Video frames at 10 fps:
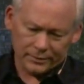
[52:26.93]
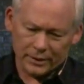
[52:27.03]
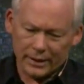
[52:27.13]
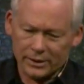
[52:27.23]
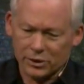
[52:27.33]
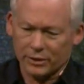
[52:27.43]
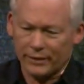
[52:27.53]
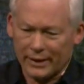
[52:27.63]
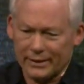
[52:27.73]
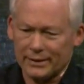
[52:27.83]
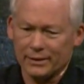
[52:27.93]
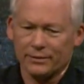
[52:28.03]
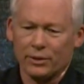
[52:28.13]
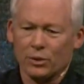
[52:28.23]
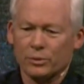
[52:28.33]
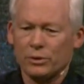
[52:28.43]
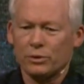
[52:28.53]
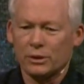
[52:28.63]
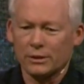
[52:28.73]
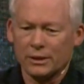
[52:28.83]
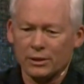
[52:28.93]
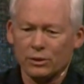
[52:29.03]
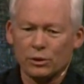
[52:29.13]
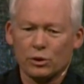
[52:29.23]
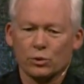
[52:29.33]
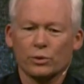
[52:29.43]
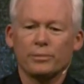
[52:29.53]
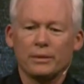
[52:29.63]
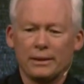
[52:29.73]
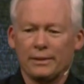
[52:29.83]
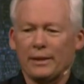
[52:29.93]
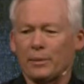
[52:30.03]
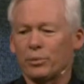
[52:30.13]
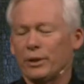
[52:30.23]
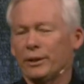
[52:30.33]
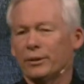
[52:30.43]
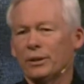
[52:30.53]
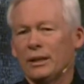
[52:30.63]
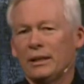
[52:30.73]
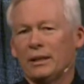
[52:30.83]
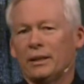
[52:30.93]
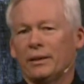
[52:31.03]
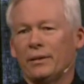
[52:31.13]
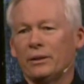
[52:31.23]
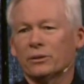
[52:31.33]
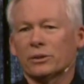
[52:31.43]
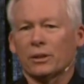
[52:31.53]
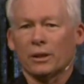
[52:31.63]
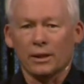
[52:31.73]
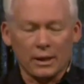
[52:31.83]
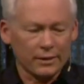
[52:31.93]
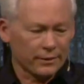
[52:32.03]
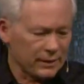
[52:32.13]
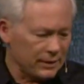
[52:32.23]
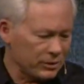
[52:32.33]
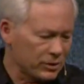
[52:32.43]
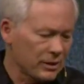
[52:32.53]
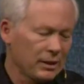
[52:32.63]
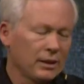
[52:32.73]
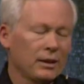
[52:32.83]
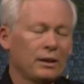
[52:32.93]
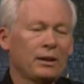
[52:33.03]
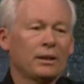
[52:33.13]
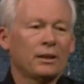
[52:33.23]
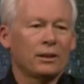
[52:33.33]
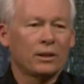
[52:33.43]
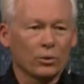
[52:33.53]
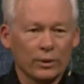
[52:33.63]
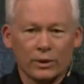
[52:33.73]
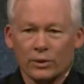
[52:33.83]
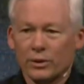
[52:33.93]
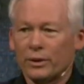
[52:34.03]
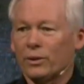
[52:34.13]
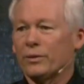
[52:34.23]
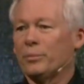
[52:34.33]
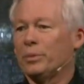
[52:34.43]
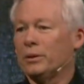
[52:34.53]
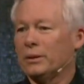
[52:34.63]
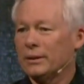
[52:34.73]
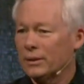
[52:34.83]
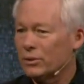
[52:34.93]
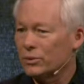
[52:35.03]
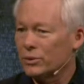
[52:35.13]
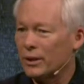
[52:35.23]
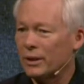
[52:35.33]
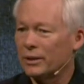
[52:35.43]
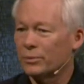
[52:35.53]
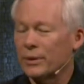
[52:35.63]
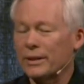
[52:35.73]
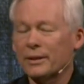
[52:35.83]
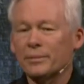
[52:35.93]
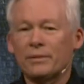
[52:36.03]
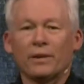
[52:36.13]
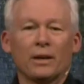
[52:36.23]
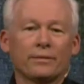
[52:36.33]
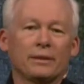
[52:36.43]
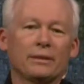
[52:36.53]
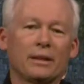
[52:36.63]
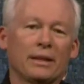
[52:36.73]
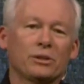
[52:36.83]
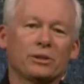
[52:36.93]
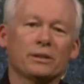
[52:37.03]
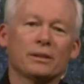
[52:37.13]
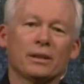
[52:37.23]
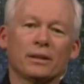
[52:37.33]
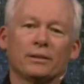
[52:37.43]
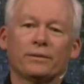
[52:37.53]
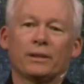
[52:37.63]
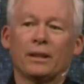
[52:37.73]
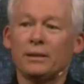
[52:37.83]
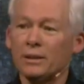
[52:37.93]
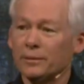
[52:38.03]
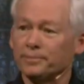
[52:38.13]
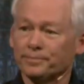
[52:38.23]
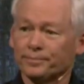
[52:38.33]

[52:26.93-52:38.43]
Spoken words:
the nation of Haiti. If y'all would continue to join me in that prayer, there is a lot of things going on the political realm involving the nation of Kenya,